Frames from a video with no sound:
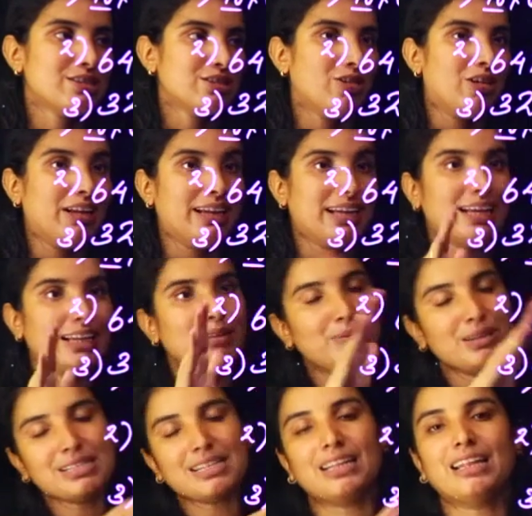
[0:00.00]
2 raised to 2
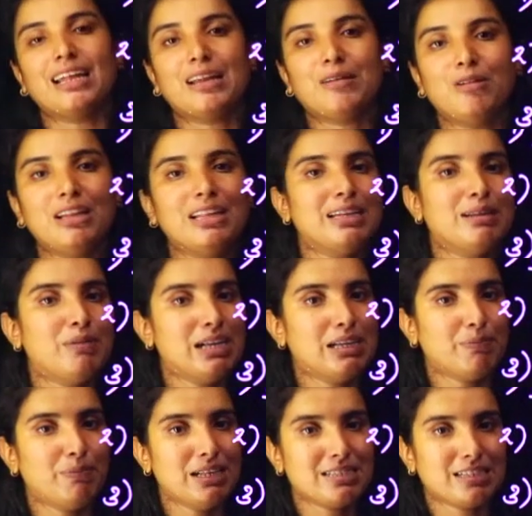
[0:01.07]
raised to 2
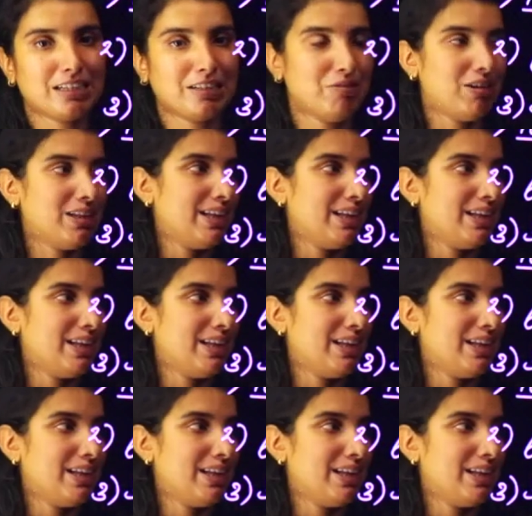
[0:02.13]
raised to 2